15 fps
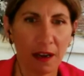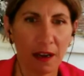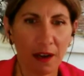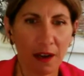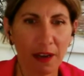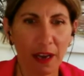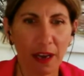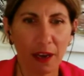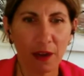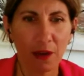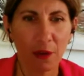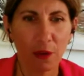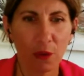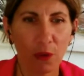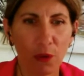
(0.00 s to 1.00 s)
okay,
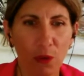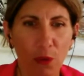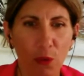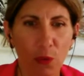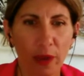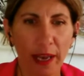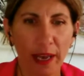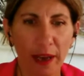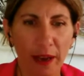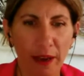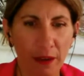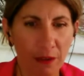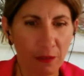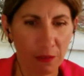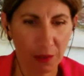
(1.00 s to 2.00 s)
we
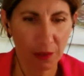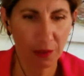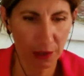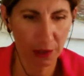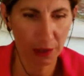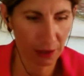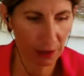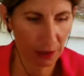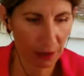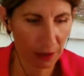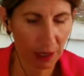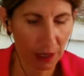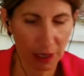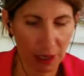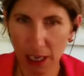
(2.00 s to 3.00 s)
have
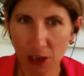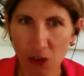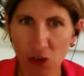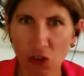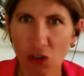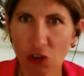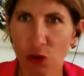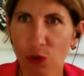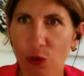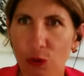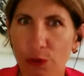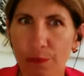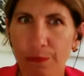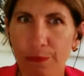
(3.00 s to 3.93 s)
an issue.